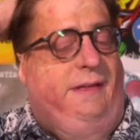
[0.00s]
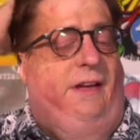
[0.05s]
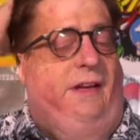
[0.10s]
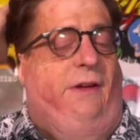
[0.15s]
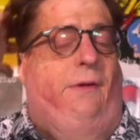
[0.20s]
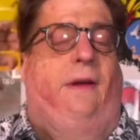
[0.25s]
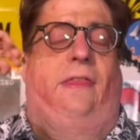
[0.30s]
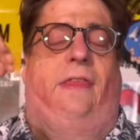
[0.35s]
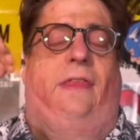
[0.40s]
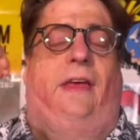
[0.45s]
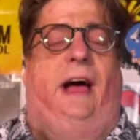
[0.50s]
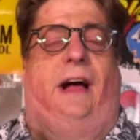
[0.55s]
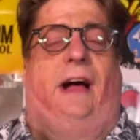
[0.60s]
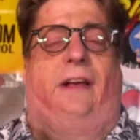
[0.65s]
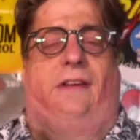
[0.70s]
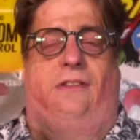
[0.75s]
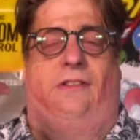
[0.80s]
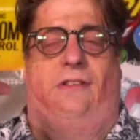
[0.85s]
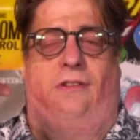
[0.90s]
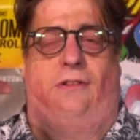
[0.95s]
dealing with
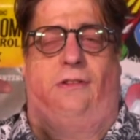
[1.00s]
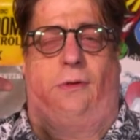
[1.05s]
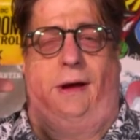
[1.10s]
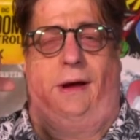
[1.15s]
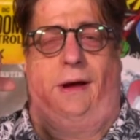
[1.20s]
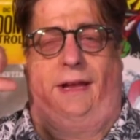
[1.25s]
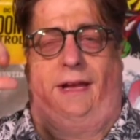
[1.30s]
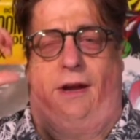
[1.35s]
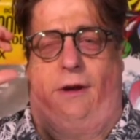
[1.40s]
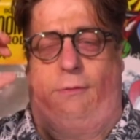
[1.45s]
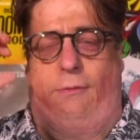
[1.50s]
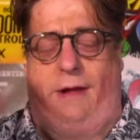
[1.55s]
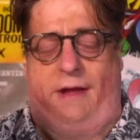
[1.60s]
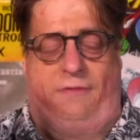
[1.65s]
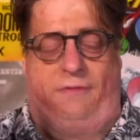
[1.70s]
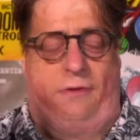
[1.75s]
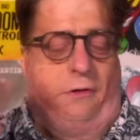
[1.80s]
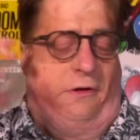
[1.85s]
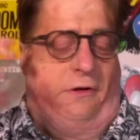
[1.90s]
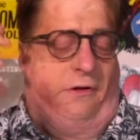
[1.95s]
that, and she's trying to get her
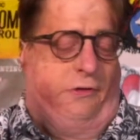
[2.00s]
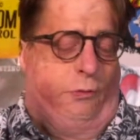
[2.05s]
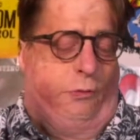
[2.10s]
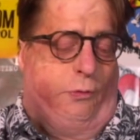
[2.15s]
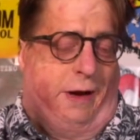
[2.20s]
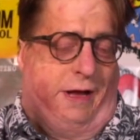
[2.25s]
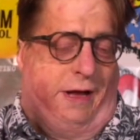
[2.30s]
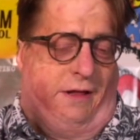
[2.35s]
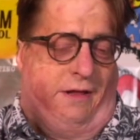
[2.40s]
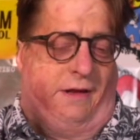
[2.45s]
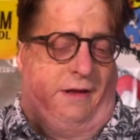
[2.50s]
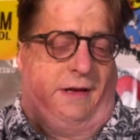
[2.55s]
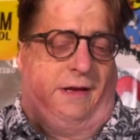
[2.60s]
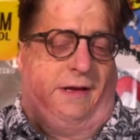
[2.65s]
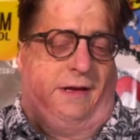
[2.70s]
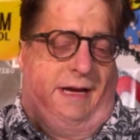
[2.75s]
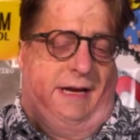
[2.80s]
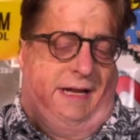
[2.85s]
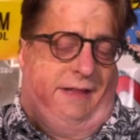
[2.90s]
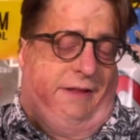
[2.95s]
life in order to do well.
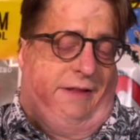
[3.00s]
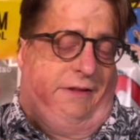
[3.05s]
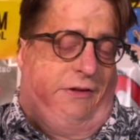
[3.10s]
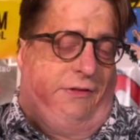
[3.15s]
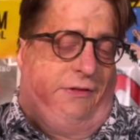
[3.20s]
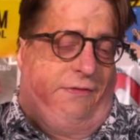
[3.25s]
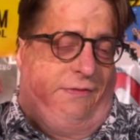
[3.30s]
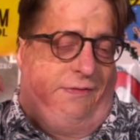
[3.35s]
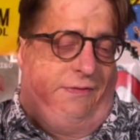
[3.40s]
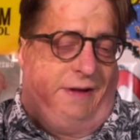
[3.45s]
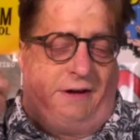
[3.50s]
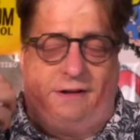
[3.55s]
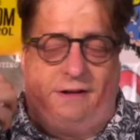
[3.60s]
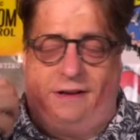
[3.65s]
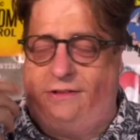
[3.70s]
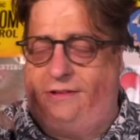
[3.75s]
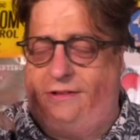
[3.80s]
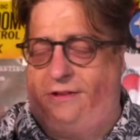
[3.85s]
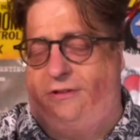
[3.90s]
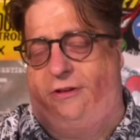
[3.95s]
And then there's
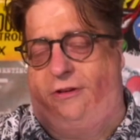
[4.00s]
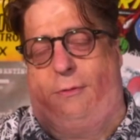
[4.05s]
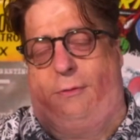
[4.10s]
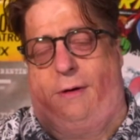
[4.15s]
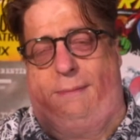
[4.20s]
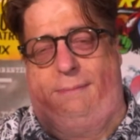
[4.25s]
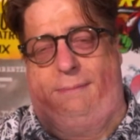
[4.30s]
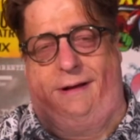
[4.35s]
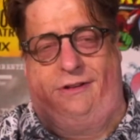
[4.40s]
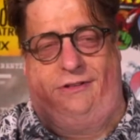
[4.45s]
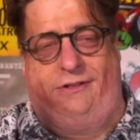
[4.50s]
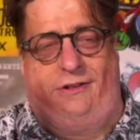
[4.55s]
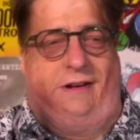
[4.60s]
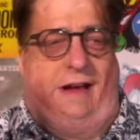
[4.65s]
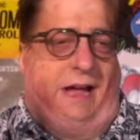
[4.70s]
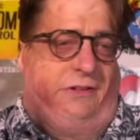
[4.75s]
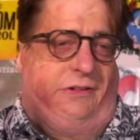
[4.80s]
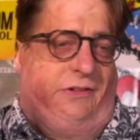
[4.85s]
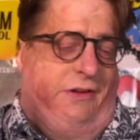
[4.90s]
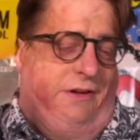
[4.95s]
variants that show up, and
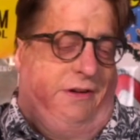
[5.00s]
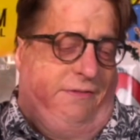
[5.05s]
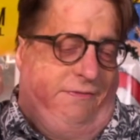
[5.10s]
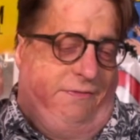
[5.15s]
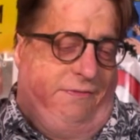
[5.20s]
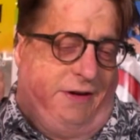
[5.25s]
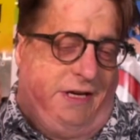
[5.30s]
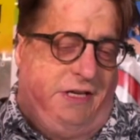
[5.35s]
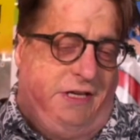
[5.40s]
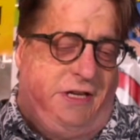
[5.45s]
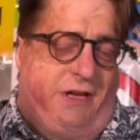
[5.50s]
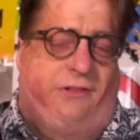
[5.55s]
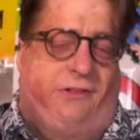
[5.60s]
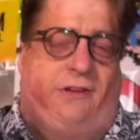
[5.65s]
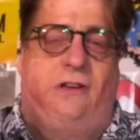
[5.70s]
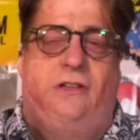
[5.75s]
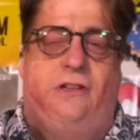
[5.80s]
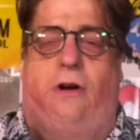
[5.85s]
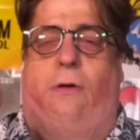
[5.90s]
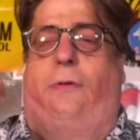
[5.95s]
she acts in a very
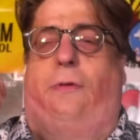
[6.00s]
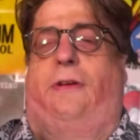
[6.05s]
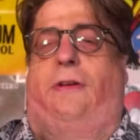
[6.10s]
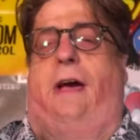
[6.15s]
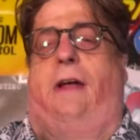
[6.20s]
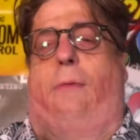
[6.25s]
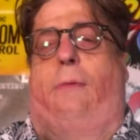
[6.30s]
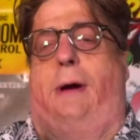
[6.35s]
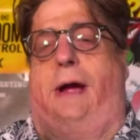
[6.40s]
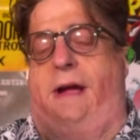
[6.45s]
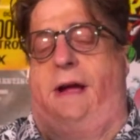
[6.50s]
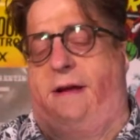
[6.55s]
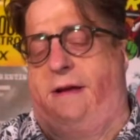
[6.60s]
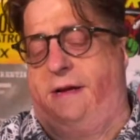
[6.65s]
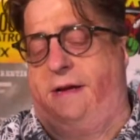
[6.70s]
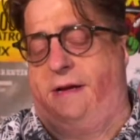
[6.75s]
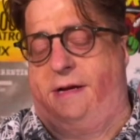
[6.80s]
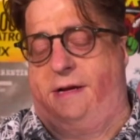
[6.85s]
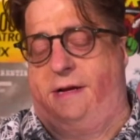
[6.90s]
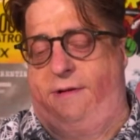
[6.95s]
Jessica Jones kind of way.
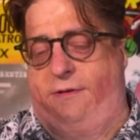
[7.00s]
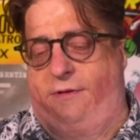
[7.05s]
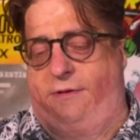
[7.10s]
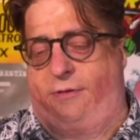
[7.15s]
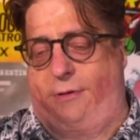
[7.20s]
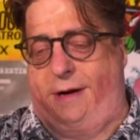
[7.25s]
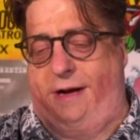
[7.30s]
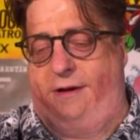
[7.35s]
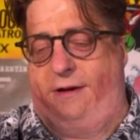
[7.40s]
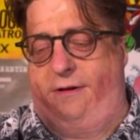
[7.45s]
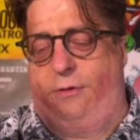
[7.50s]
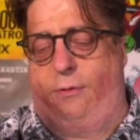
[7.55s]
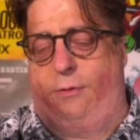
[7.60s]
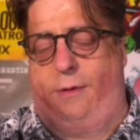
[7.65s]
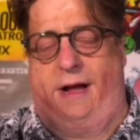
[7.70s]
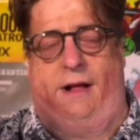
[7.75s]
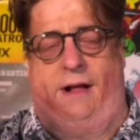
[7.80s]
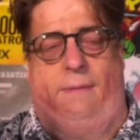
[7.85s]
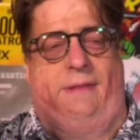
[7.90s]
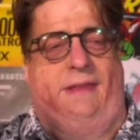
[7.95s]
Trying to do
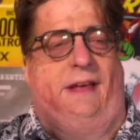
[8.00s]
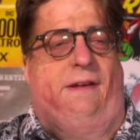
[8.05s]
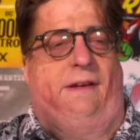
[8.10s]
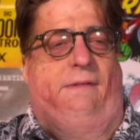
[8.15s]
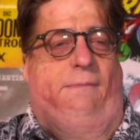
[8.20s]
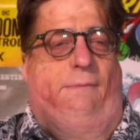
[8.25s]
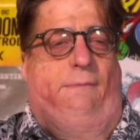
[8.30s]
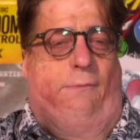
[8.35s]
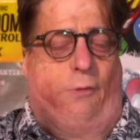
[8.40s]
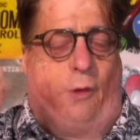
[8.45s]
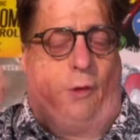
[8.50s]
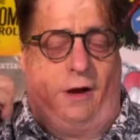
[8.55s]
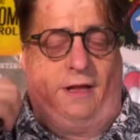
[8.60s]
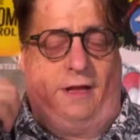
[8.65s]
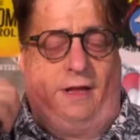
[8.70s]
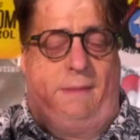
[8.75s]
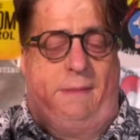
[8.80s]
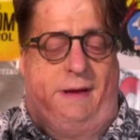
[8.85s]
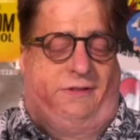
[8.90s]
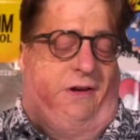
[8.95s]
well, but then
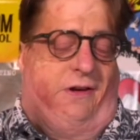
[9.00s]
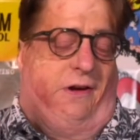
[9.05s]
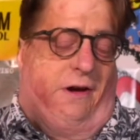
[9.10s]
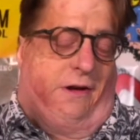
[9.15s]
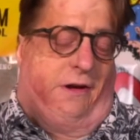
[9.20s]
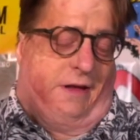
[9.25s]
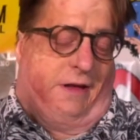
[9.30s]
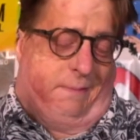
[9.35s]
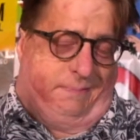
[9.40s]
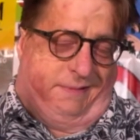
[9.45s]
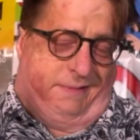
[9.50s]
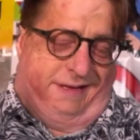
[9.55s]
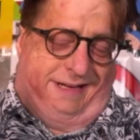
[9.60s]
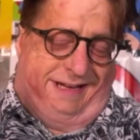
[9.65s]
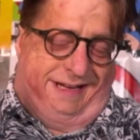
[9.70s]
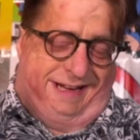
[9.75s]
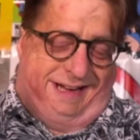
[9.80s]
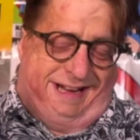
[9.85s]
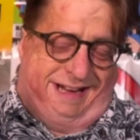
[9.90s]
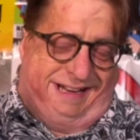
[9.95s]
royally messing it all up.
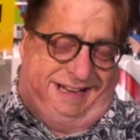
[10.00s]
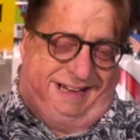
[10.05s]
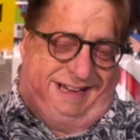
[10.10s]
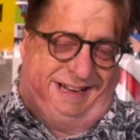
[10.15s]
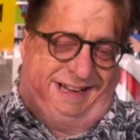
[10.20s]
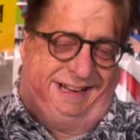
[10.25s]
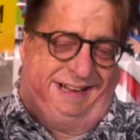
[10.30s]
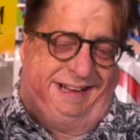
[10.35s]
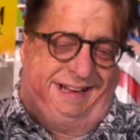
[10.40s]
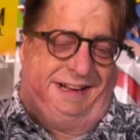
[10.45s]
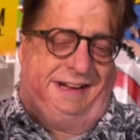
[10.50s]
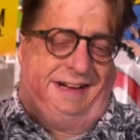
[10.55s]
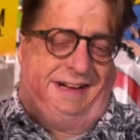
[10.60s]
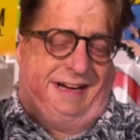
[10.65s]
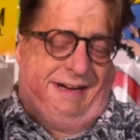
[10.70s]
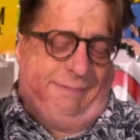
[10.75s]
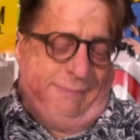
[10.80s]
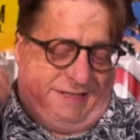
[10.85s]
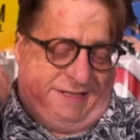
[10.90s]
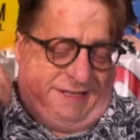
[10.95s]

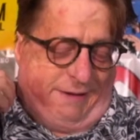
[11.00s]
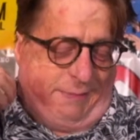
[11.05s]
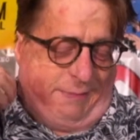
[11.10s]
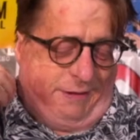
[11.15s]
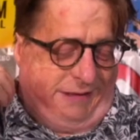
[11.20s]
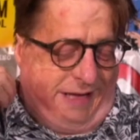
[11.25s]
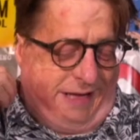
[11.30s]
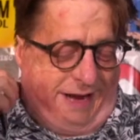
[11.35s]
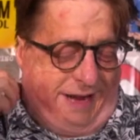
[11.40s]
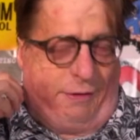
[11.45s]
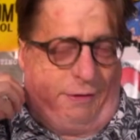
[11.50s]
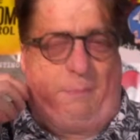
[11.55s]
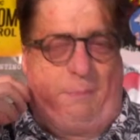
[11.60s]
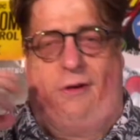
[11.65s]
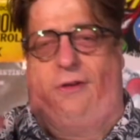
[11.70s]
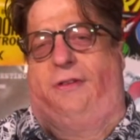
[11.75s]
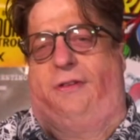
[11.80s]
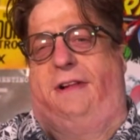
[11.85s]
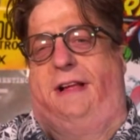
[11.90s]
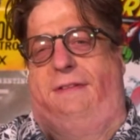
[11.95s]
And messing up a lot of her
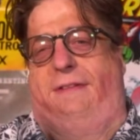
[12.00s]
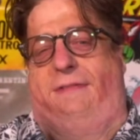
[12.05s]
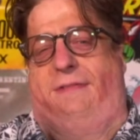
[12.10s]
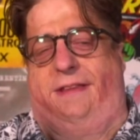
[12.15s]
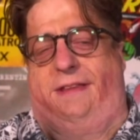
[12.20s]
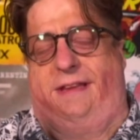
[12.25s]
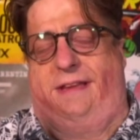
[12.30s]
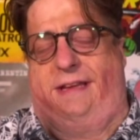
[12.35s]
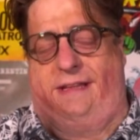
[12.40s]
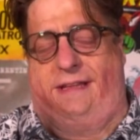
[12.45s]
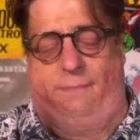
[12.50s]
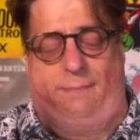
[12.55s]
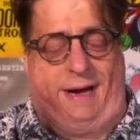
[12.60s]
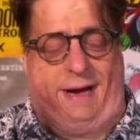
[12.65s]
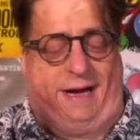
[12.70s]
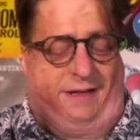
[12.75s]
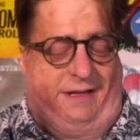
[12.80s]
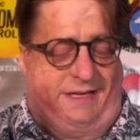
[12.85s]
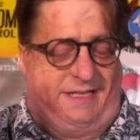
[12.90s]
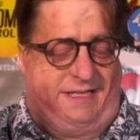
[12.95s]
personal life in the
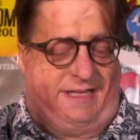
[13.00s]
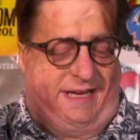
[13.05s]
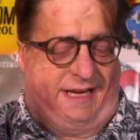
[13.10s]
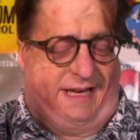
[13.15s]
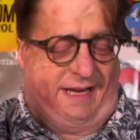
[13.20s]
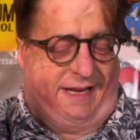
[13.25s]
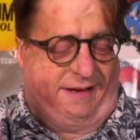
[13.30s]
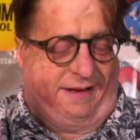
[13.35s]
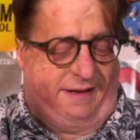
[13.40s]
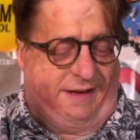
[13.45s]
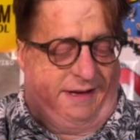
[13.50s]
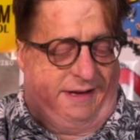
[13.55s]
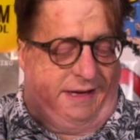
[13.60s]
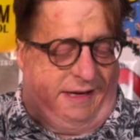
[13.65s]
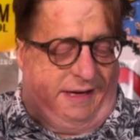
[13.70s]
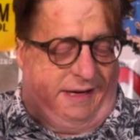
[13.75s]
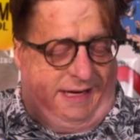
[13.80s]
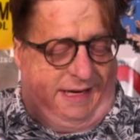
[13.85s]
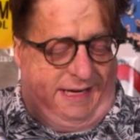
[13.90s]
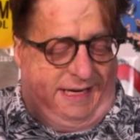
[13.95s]
balance. And
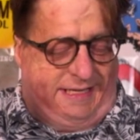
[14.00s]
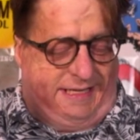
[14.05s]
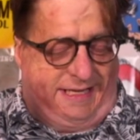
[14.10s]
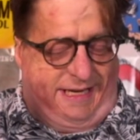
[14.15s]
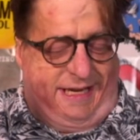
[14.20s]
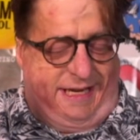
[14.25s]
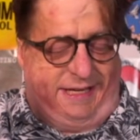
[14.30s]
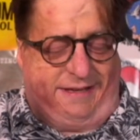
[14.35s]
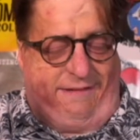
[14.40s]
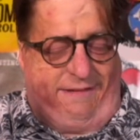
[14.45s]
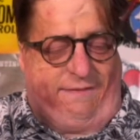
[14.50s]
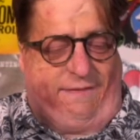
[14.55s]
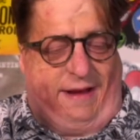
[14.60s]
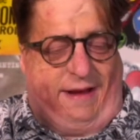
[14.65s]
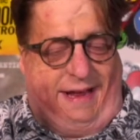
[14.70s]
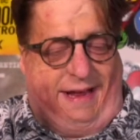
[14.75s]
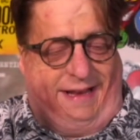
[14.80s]
it's a